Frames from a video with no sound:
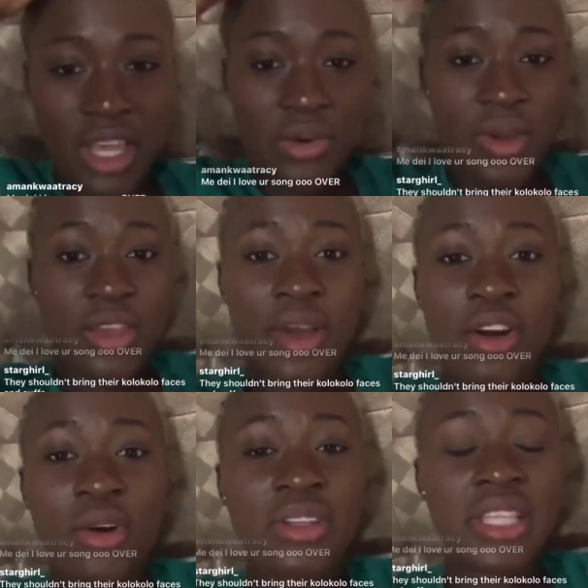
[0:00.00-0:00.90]
you are
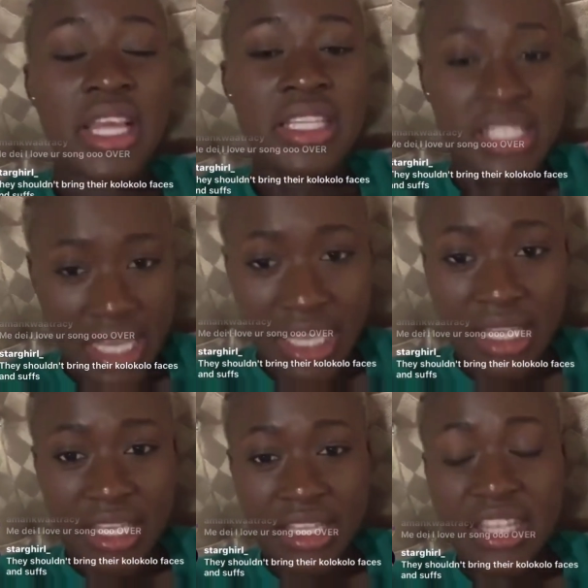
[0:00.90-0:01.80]
content,
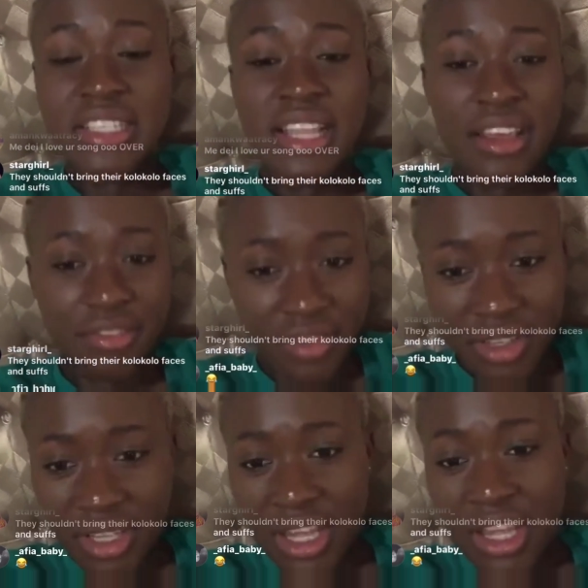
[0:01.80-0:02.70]
this life,
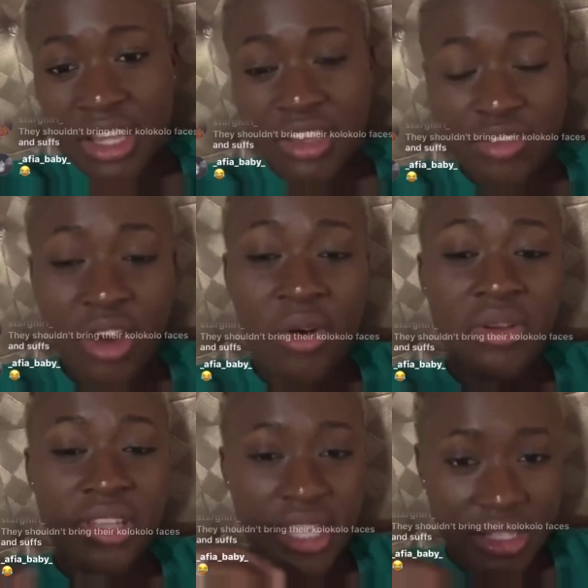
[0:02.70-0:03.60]
if you are
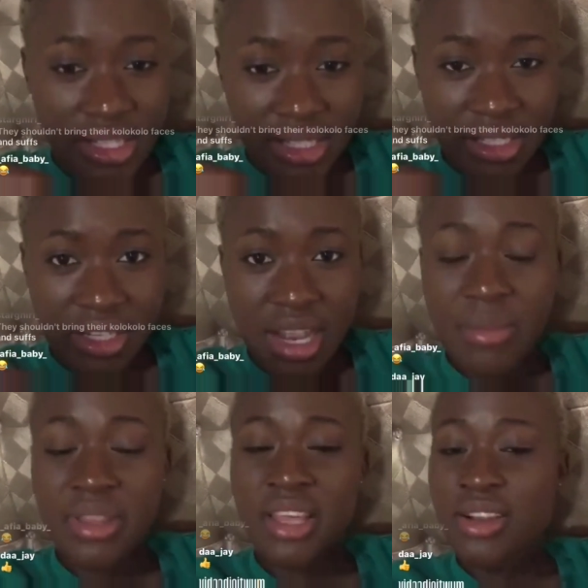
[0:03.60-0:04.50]
content, let me
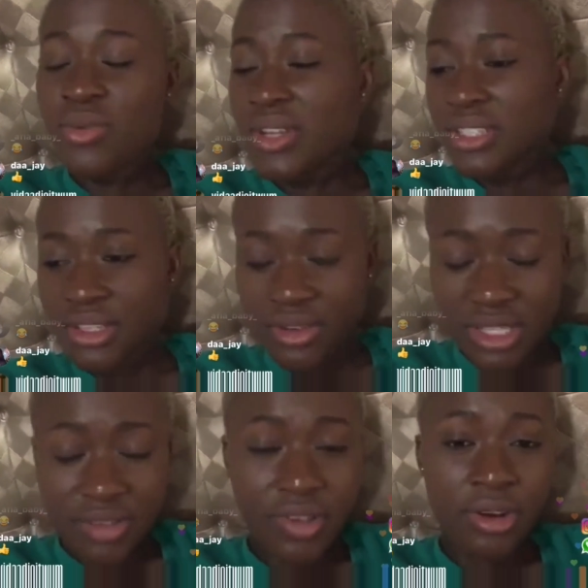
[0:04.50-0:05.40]
tell you one secret.
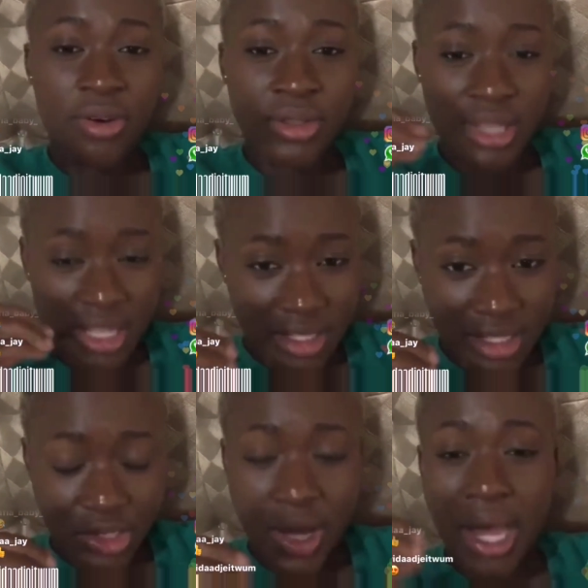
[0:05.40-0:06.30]
If you are content,
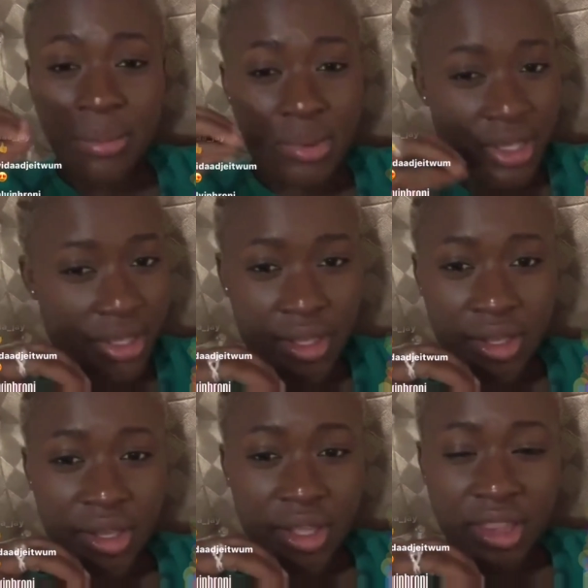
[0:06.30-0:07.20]
you are happy.
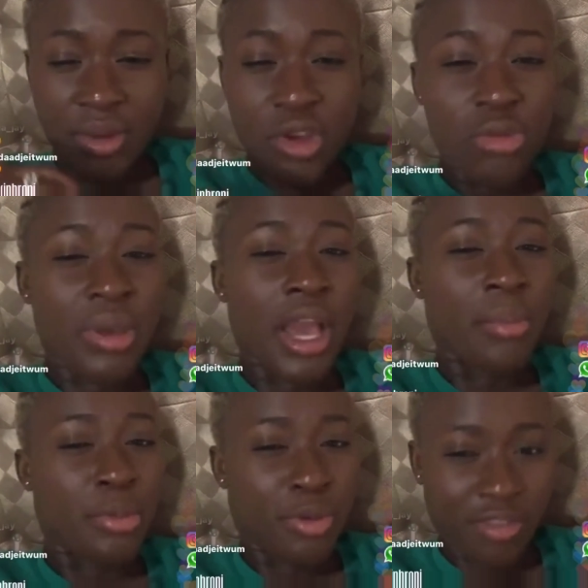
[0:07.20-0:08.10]
The way you be happy
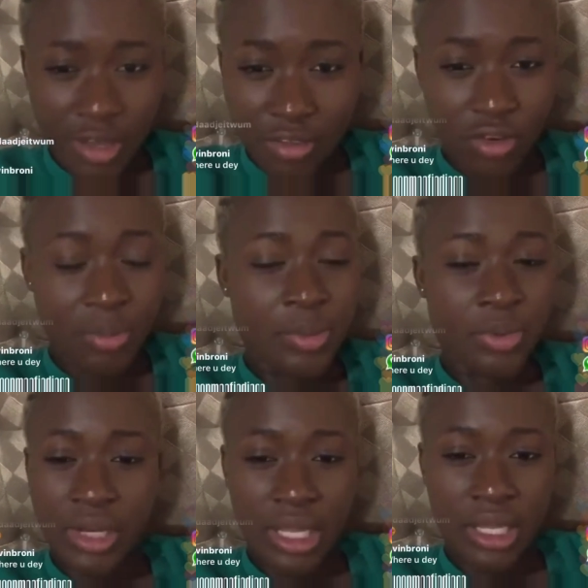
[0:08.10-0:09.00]
for people, I